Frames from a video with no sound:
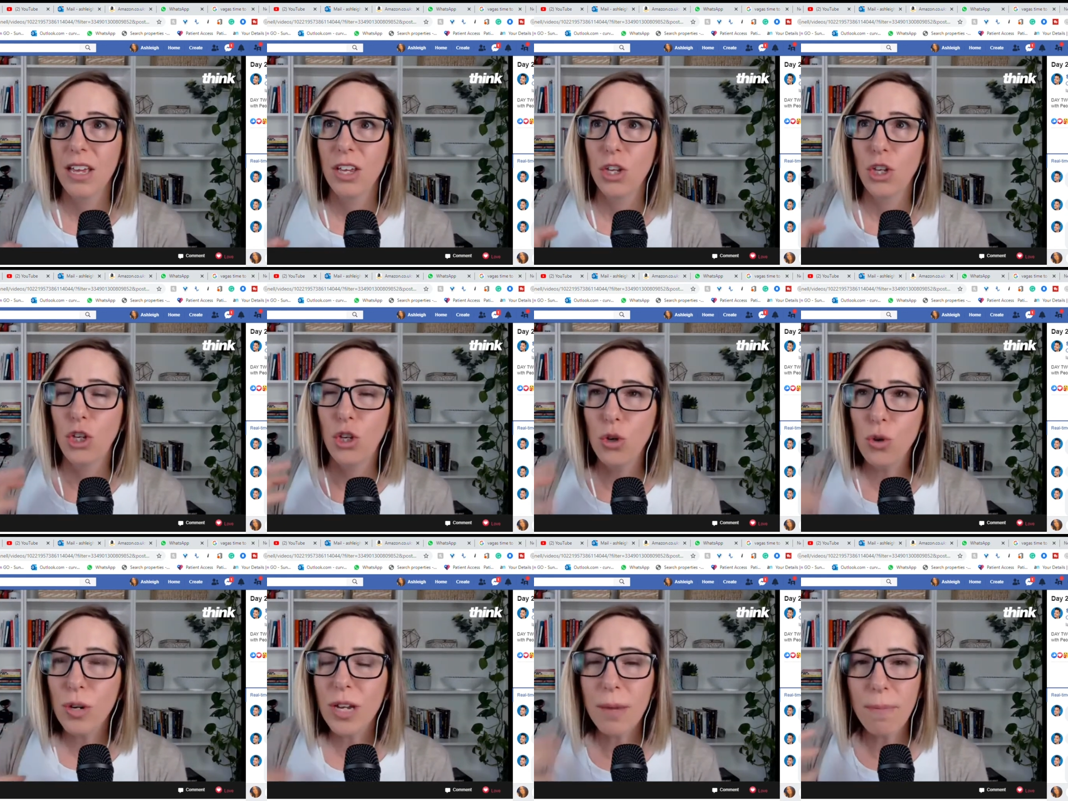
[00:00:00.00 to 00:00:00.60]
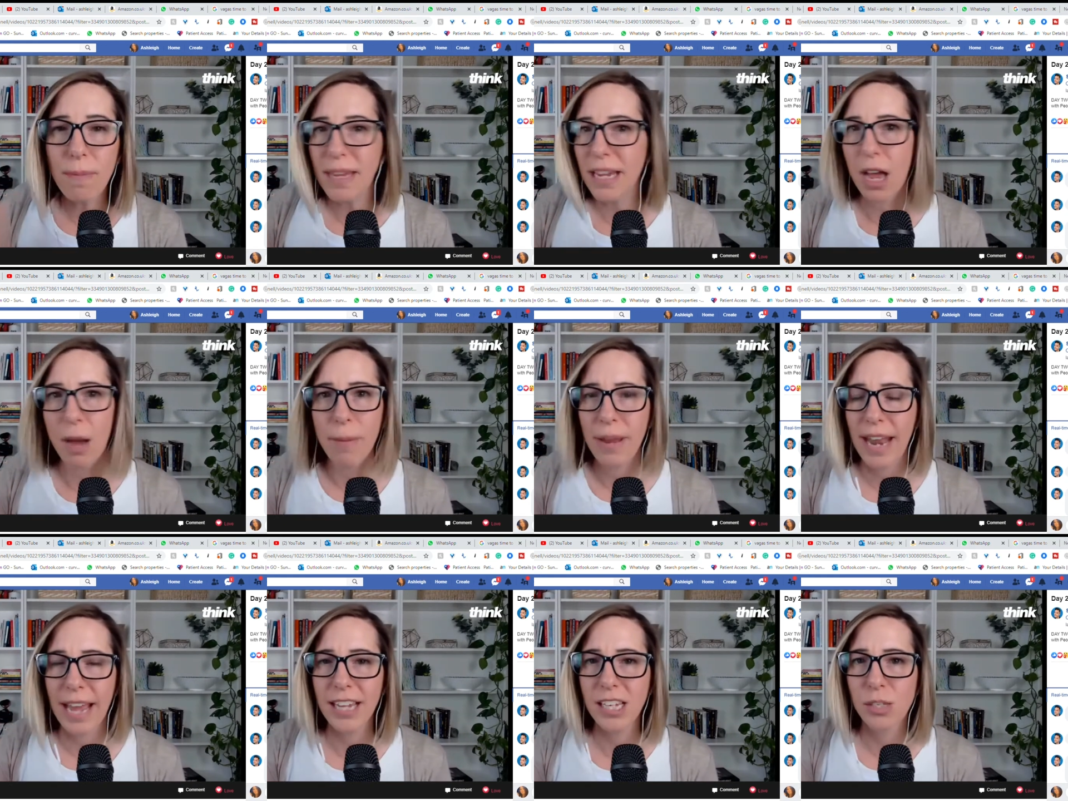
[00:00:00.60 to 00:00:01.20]
you can become
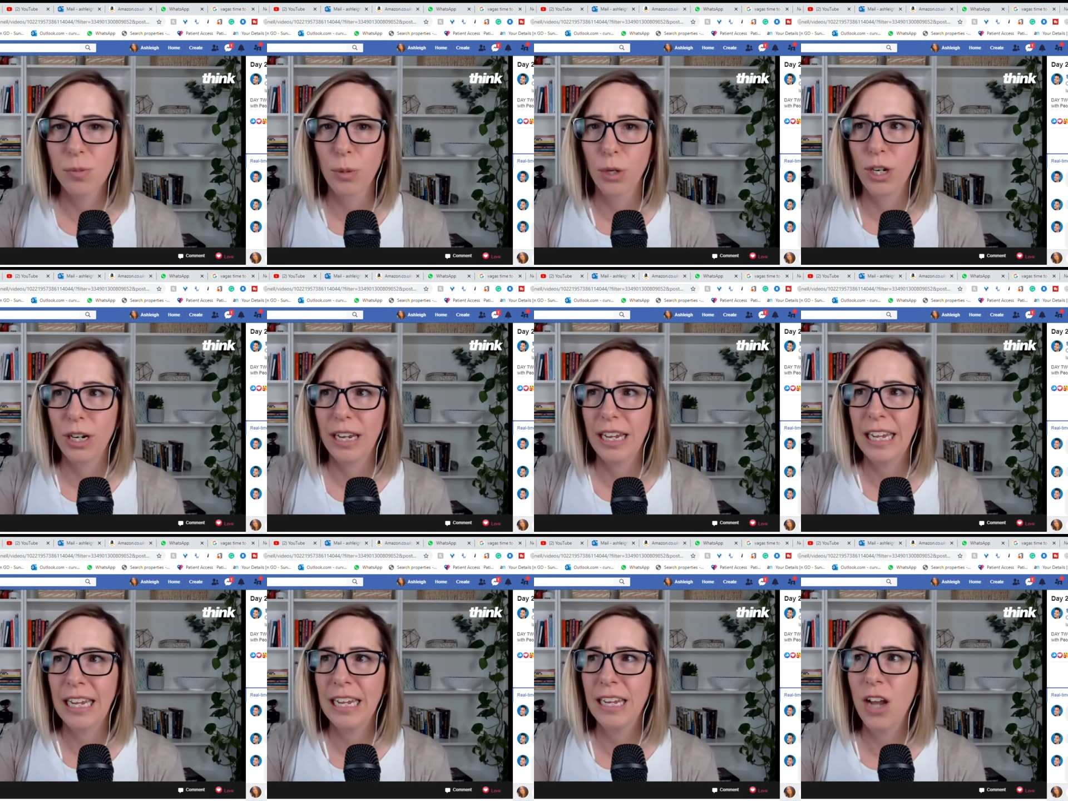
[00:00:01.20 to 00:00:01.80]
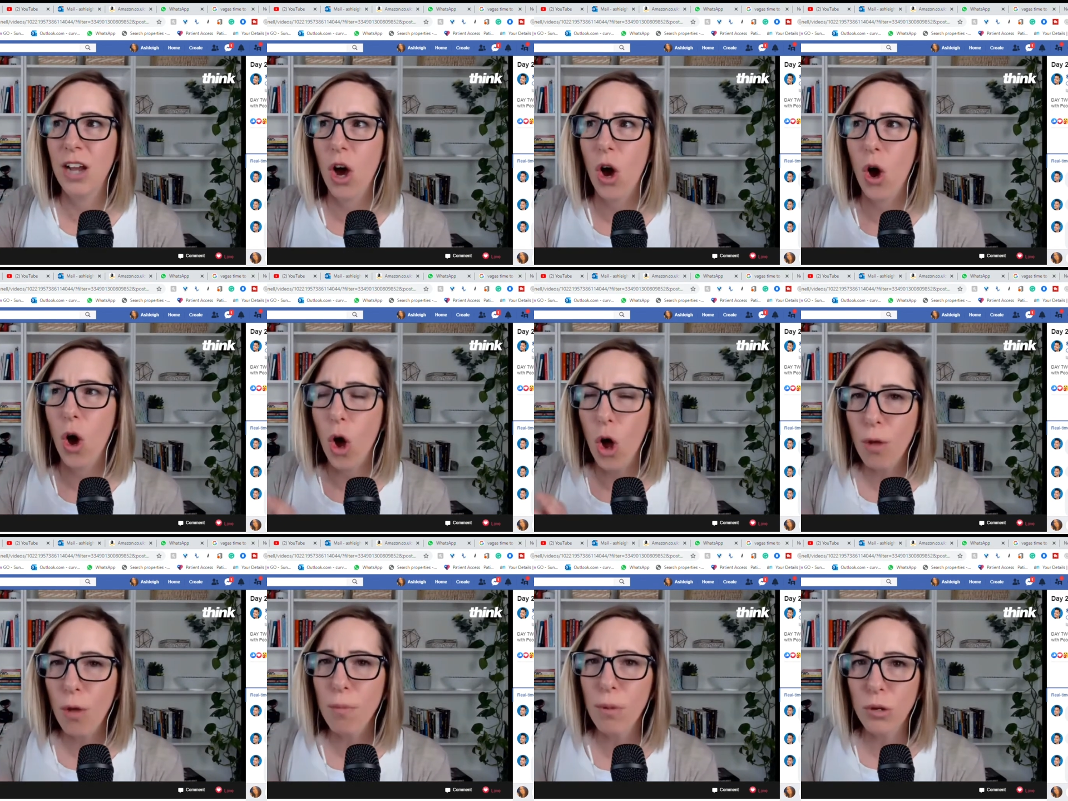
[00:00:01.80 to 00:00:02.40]
an expert in
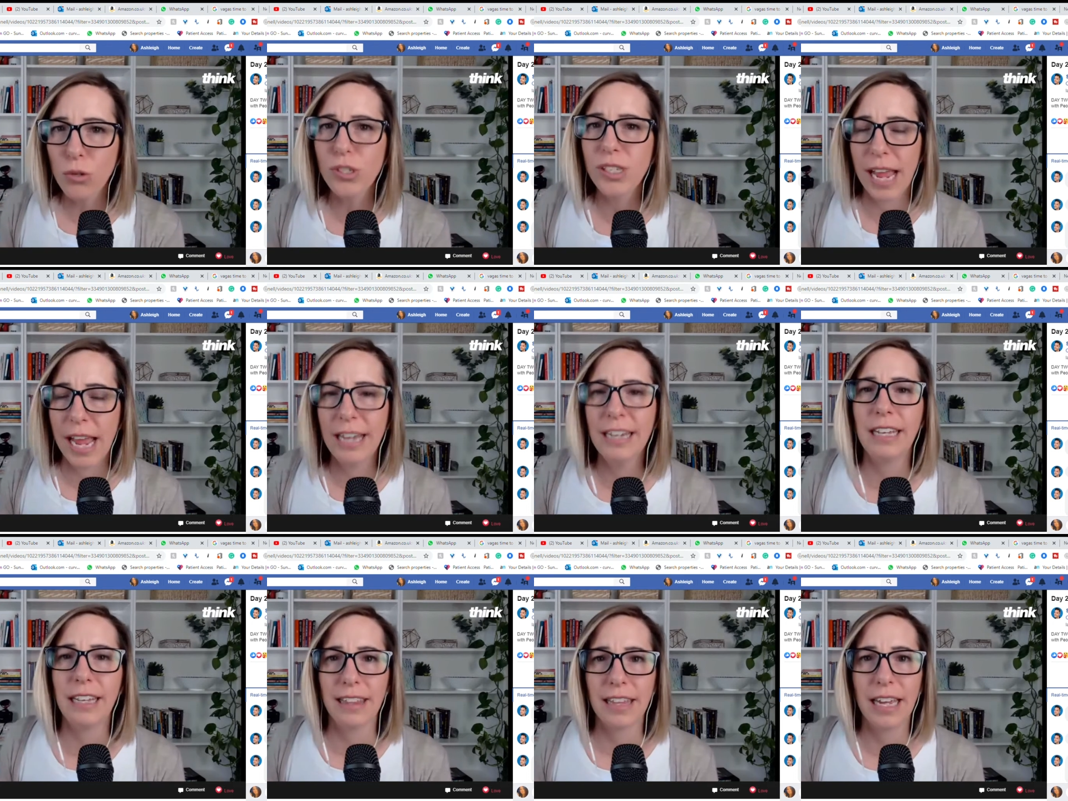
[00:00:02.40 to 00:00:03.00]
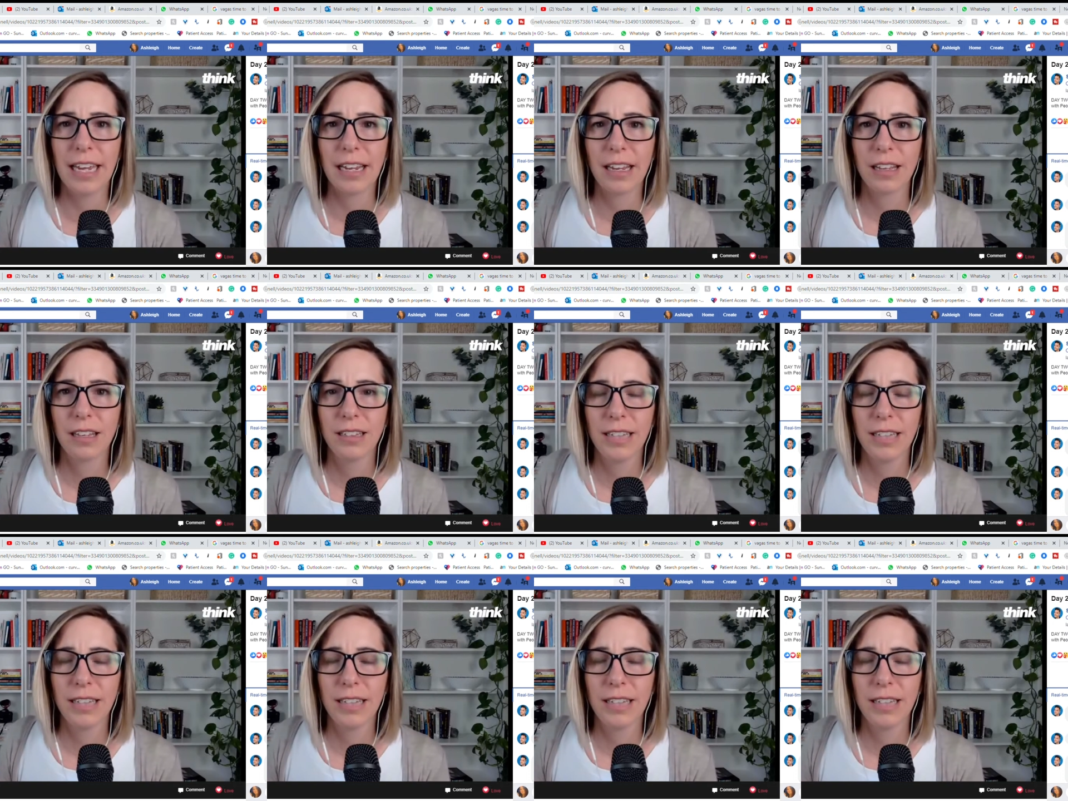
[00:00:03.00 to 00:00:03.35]
almost anything.